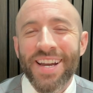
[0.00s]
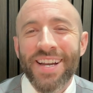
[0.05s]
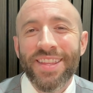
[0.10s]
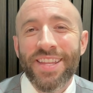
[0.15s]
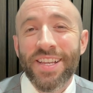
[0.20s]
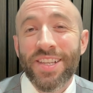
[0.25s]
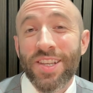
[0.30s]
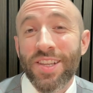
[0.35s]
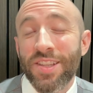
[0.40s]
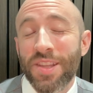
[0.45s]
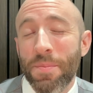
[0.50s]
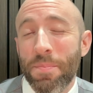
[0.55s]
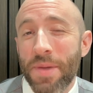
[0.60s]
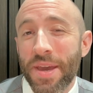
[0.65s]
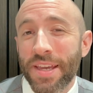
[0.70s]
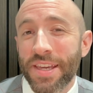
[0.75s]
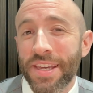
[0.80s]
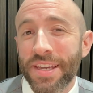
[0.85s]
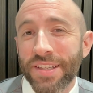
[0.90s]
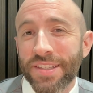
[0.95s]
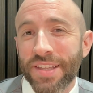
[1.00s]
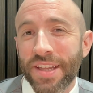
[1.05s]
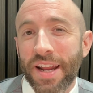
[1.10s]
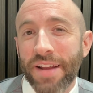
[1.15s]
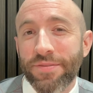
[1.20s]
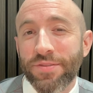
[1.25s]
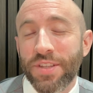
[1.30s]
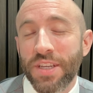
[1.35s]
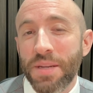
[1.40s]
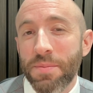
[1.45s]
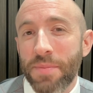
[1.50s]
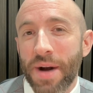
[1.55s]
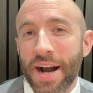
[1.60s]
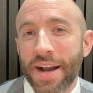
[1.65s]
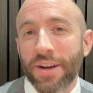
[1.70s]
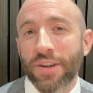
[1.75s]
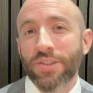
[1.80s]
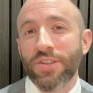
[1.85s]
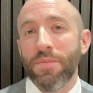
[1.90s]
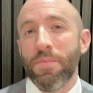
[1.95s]
This is the pickiest that I've seen
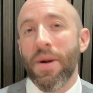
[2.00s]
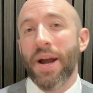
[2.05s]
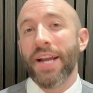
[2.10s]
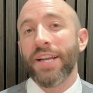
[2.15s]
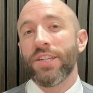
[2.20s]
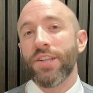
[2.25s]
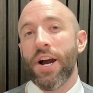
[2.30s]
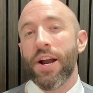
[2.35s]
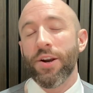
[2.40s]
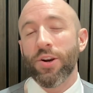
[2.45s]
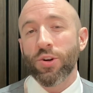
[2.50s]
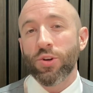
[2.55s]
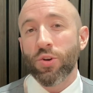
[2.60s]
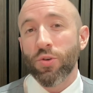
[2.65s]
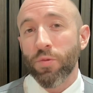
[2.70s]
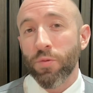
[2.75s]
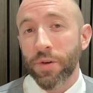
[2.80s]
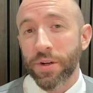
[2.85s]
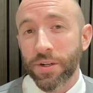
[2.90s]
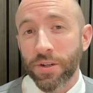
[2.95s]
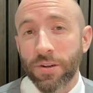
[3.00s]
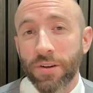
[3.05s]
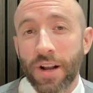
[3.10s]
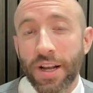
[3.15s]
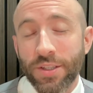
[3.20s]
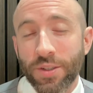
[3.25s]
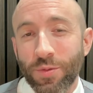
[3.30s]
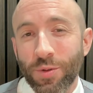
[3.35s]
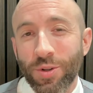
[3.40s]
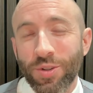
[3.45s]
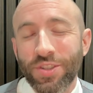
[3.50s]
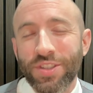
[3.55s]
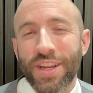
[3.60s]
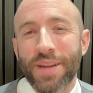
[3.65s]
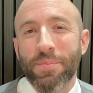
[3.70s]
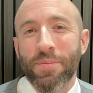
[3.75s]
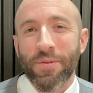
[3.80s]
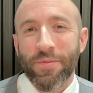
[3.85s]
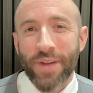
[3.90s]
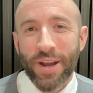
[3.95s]
buyers in my entire career as a real
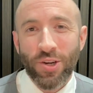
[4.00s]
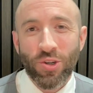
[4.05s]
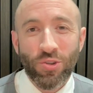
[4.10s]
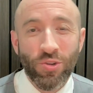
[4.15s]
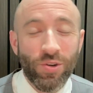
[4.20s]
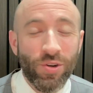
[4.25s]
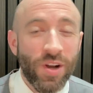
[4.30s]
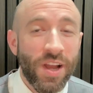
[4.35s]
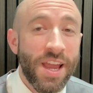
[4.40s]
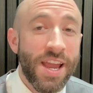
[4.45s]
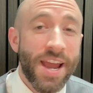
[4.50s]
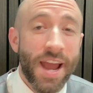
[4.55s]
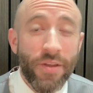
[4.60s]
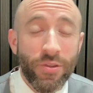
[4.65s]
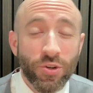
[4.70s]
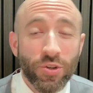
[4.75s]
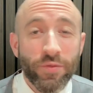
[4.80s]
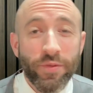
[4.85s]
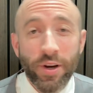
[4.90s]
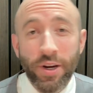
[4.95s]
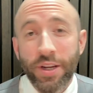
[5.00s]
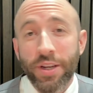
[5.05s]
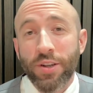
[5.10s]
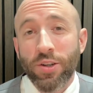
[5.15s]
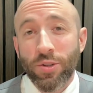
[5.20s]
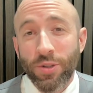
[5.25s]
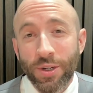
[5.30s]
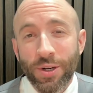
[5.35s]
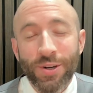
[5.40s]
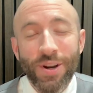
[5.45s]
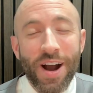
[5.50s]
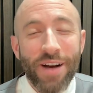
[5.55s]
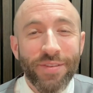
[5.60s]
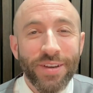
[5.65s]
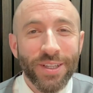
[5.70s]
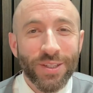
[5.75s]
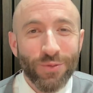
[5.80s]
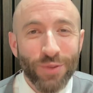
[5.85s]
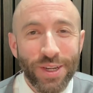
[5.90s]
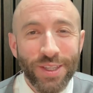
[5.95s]
estate professional. And there's a very clear and
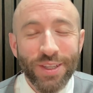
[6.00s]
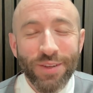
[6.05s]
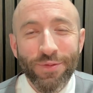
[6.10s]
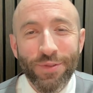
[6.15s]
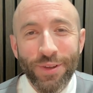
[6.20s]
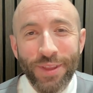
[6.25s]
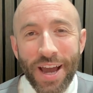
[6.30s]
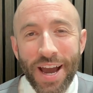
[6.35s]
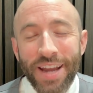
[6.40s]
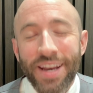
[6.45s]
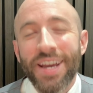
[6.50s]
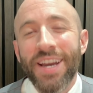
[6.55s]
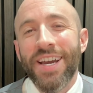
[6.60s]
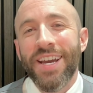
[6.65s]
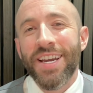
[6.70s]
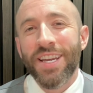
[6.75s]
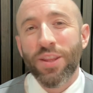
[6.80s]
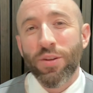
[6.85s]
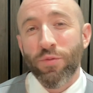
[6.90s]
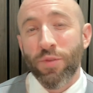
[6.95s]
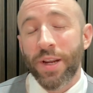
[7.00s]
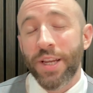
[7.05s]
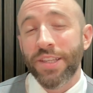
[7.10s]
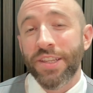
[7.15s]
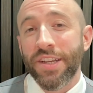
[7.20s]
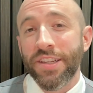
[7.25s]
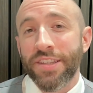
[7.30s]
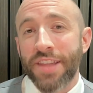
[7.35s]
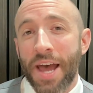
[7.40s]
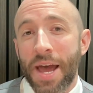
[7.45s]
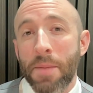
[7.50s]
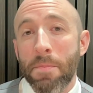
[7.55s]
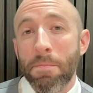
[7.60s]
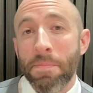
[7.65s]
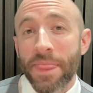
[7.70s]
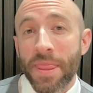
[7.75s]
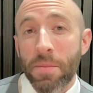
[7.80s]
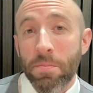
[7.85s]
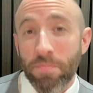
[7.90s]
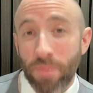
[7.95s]
obvious reason for that. The reason is that
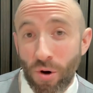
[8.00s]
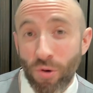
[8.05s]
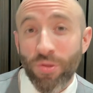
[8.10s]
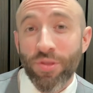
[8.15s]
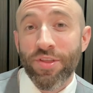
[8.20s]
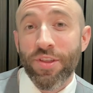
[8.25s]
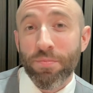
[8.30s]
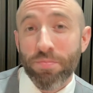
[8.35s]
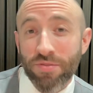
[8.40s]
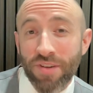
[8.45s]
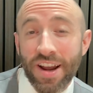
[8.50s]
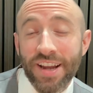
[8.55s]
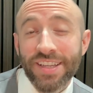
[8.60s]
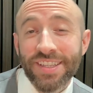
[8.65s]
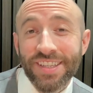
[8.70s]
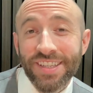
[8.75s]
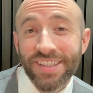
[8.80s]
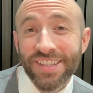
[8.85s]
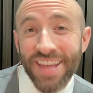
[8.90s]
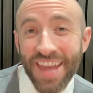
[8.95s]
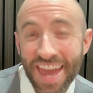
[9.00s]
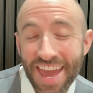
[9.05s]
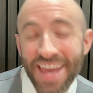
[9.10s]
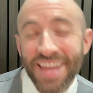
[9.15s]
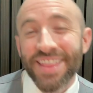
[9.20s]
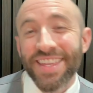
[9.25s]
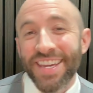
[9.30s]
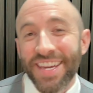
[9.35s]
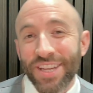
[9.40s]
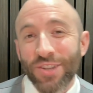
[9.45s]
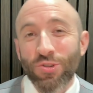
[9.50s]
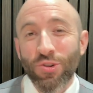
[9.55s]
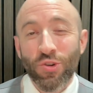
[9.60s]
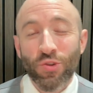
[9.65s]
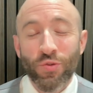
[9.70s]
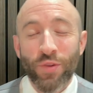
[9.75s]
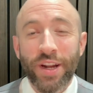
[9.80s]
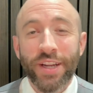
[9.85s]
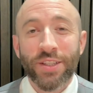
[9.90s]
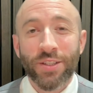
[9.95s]
both the prices and the
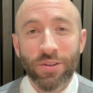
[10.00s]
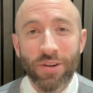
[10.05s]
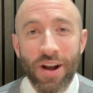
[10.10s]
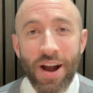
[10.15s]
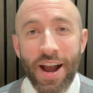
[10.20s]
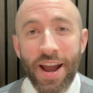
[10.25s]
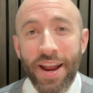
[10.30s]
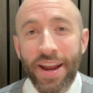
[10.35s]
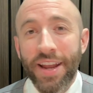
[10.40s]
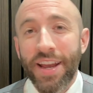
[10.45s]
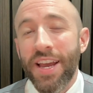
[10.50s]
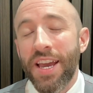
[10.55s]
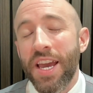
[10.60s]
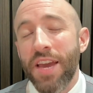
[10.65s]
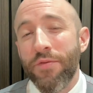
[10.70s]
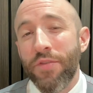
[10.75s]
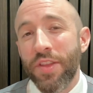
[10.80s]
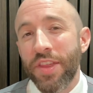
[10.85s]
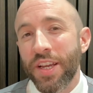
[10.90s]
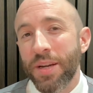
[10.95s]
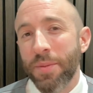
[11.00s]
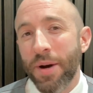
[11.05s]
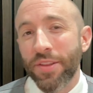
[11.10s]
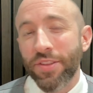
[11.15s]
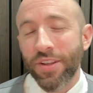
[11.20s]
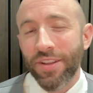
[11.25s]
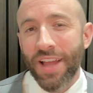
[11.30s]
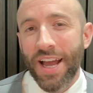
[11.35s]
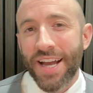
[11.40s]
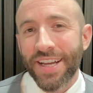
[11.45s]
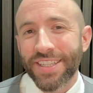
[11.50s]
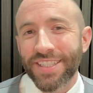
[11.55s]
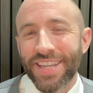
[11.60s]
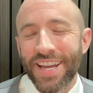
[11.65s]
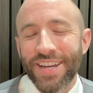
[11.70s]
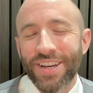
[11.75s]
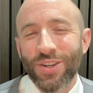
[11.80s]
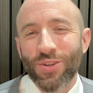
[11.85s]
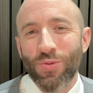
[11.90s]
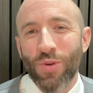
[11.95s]
interest rates are high. If you think about the last
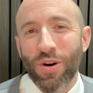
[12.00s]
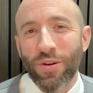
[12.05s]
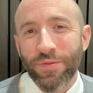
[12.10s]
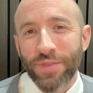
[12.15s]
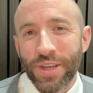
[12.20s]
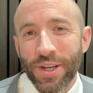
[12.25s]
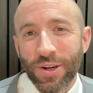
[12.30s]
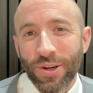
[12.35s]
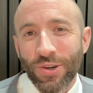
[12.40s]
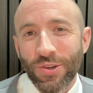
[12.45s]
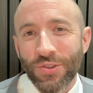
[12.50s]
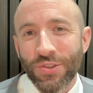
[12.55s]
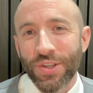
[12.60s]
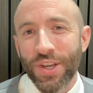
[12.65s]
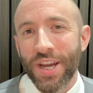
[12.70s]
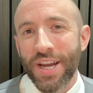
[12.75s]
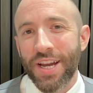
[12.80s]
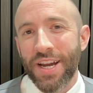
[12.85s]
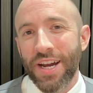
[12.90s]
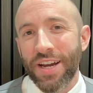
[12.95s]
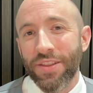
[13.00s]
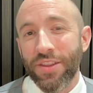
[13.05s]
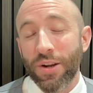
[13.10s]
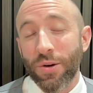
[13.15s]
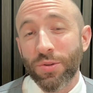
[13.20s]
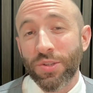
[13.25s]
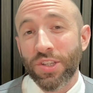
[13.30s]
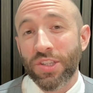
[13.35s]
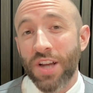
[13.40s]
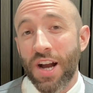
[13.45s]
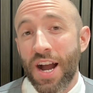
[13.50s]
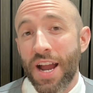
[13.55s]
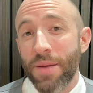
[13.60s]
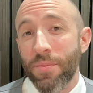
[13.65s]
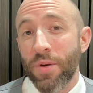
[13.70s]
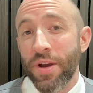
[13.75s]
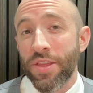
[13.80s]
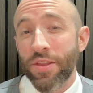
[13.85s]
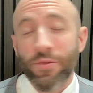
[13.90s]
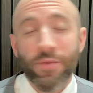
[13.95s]
10 to 12 years, there was a time
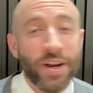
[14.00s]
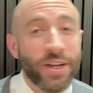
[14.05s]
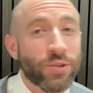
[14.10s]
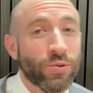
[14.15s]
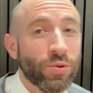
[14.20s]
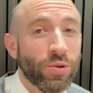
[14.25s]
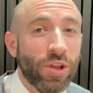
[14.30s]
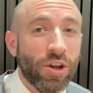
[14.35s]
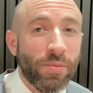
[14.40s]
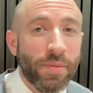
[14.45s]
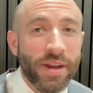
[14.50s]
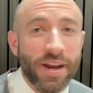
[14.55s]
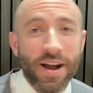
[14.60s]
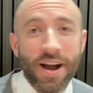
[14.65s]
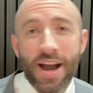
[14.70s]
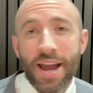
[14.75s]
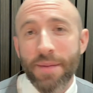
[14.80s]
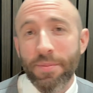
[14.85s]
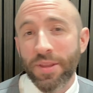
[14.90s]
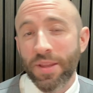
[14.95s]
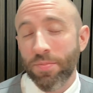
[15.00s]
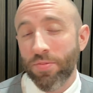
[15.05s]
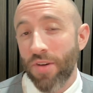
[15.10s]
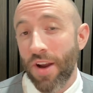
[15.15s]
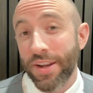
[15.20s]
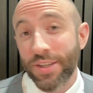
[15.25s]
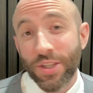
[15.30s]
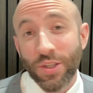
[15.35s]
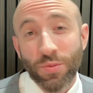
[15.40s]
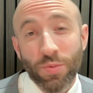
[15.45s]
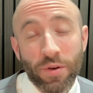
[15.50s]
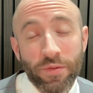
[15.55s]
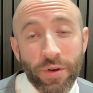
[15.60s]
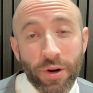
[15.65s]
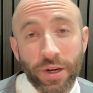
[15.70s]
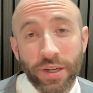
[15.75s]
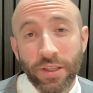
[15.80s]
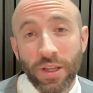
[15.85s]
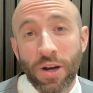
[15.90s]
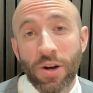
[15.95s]
when the rates were a little bit high, but the prices were
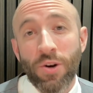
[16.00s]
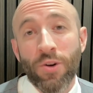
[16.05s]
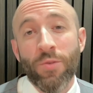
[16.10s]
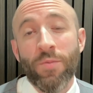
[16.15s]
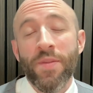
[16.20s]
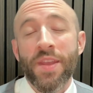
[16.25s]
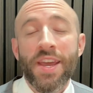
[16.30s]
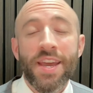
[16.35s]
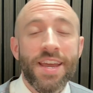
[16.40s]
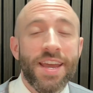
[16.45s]
very low.